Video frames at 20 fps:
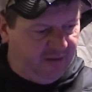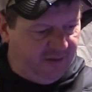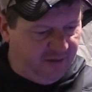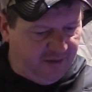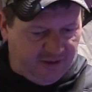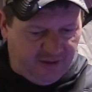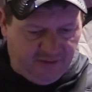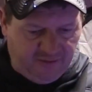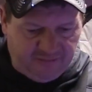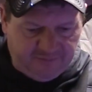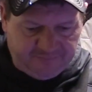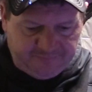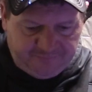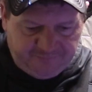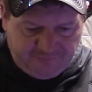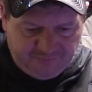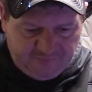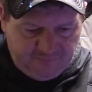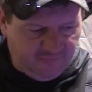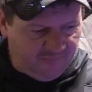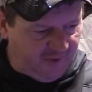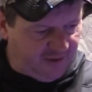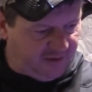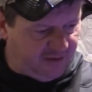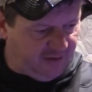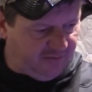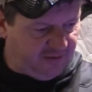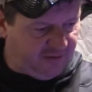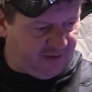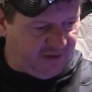Now, as
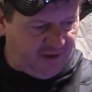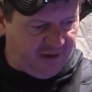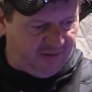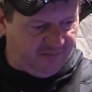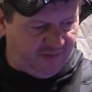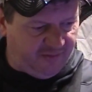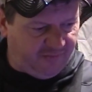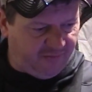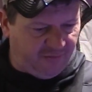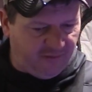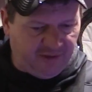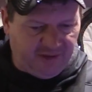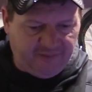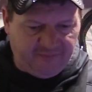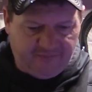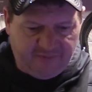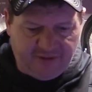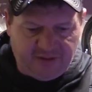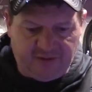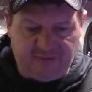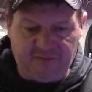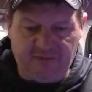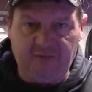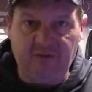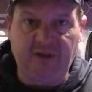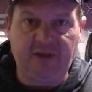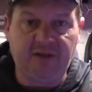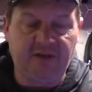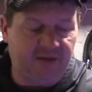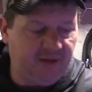I was saying before that fish
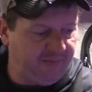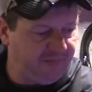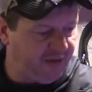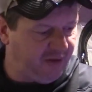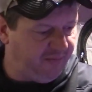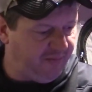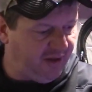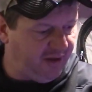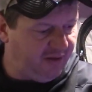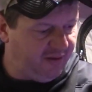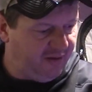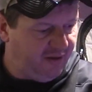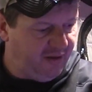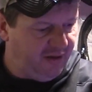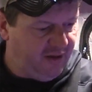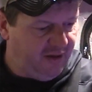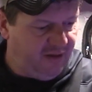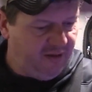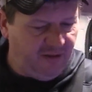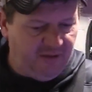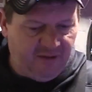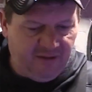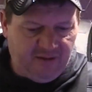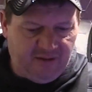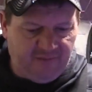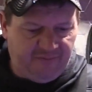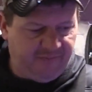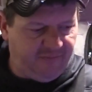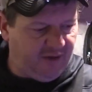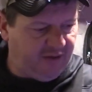rudely interrupted me,
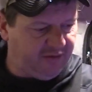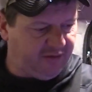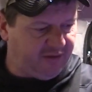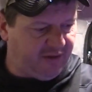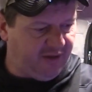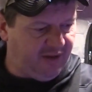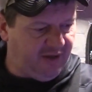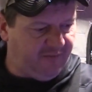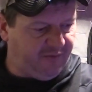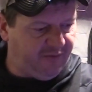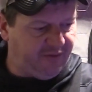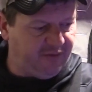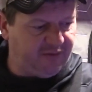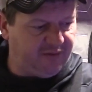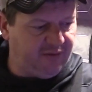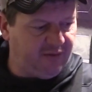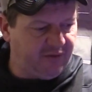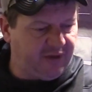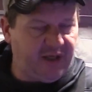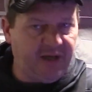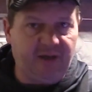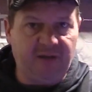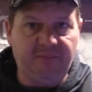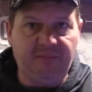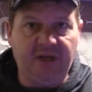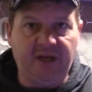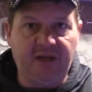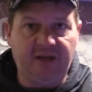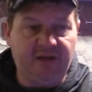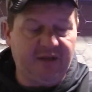I'll start off with this locator
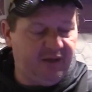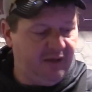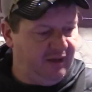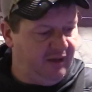bait,